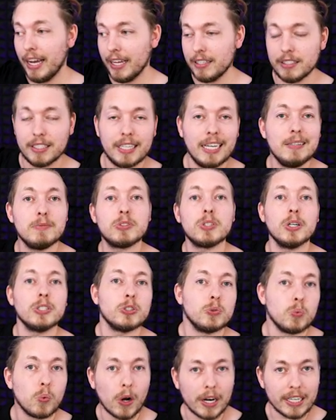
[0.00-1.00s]
and the game
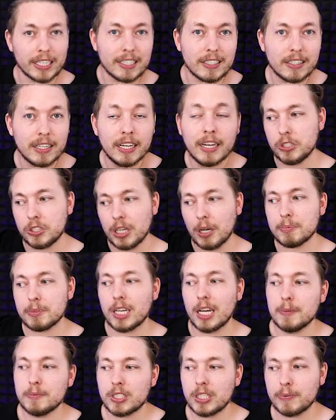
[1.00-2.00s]
starts running, we
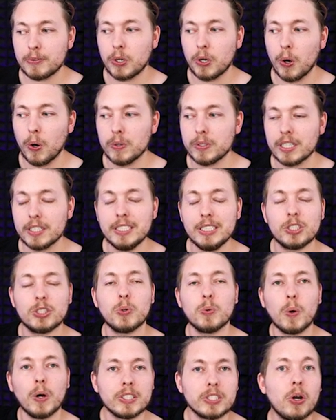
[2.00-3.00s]
sometimes have code that needs
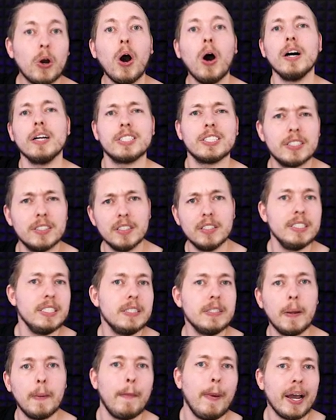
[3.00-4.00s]
to run constantly
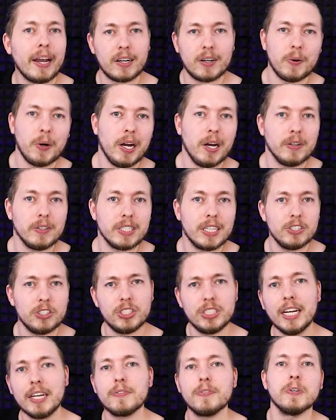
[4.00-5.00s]
in the background and
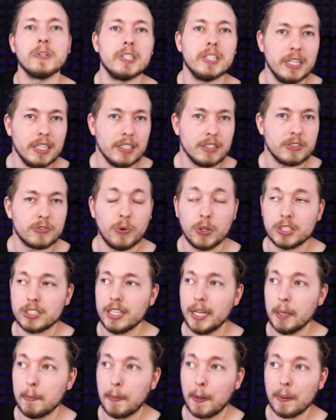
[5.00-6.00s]
check for things. For
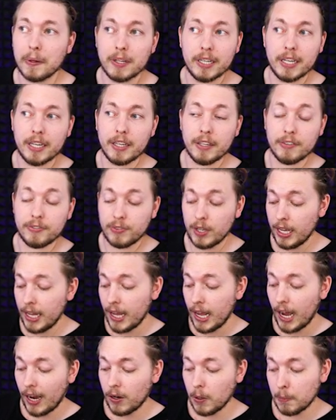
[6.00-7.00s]
example, if
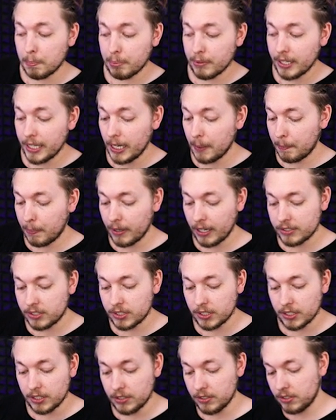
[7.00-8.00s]
our player
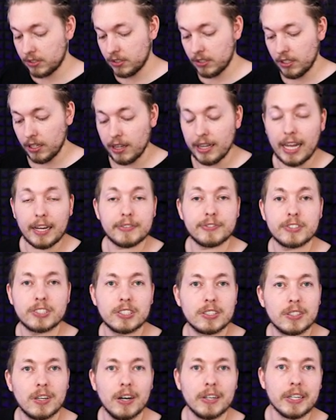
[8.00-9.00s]
presses
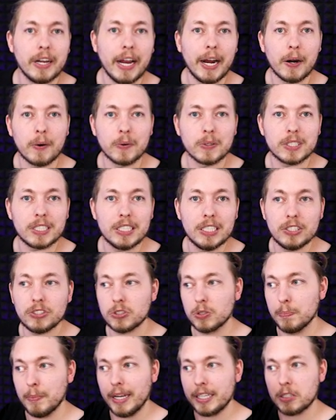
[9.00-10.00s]
left on the arrow
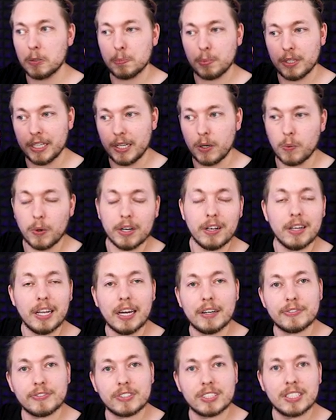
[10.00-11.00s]
keys to make the player run
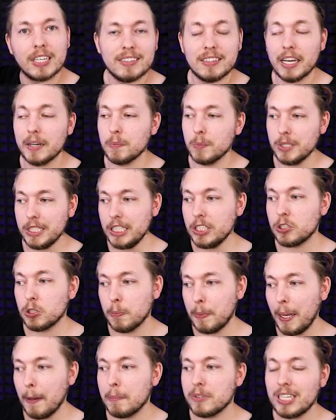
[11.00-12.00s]
left, then we need
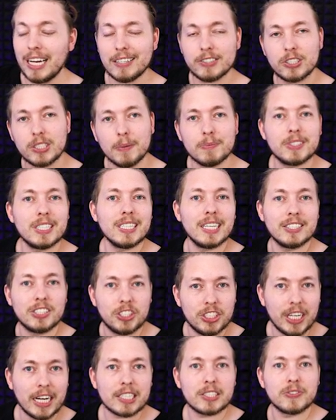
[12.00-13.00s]
to be able to have something that
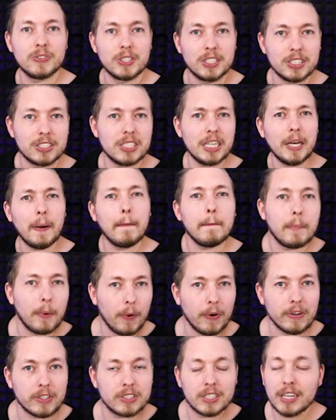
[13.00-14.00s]
checks for this
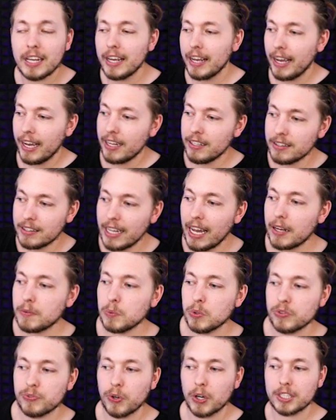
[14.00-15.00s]
input. And that
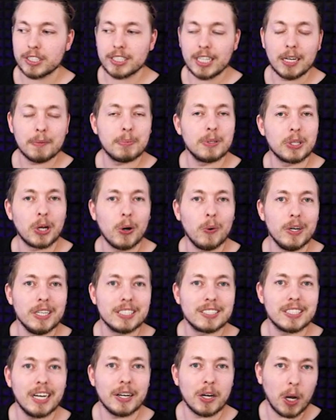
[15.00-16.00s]
would, for example, go
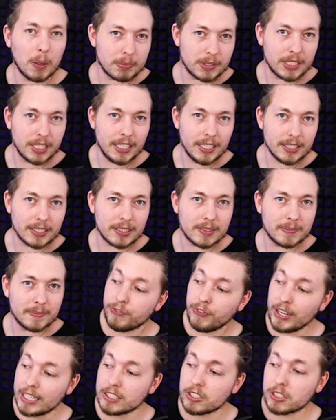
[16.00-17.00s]
inside update.
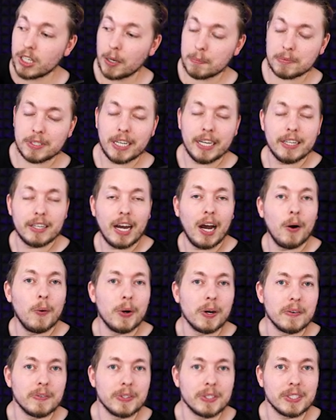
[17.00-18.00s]
Fixed update,
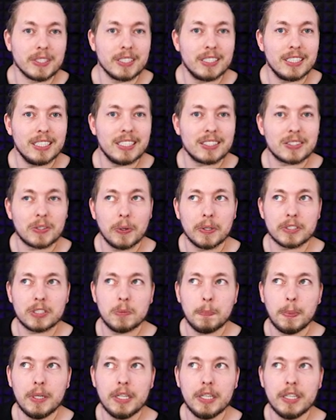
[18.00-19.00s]
however, is going
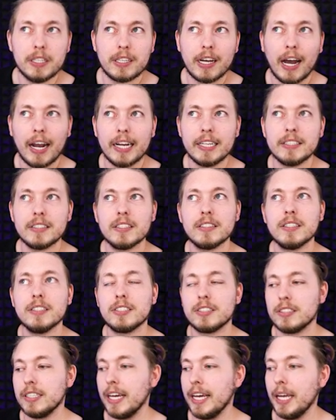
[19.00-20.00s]
to be kind of the
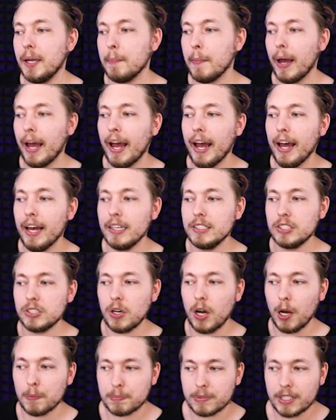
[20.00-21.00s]
same
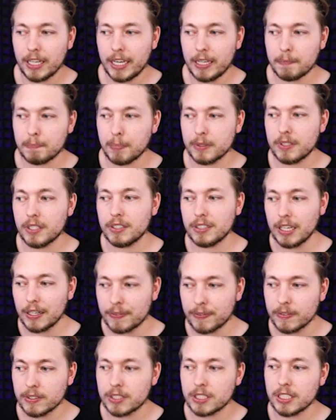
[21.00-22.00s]
as update, but the
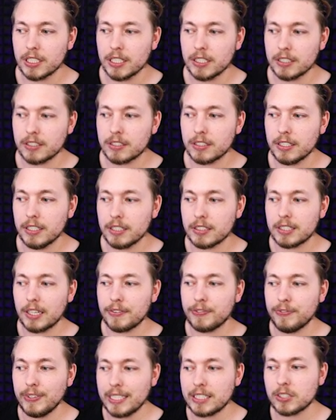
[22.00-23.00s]
difference is, is
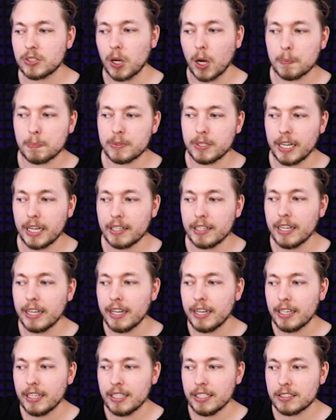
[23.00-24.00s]
that fixed update
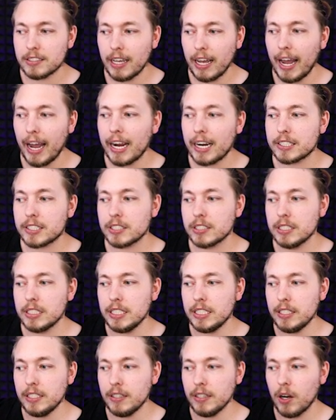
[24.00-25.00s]
is
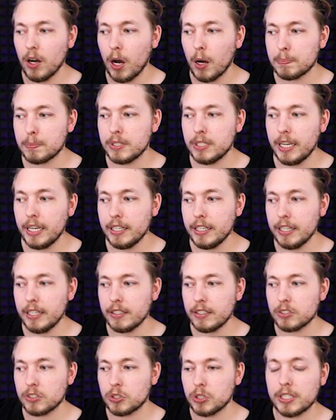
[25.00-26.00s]
actually
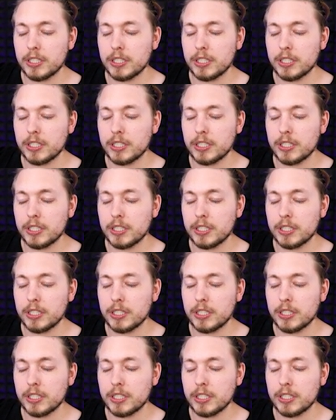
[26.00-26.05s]
updating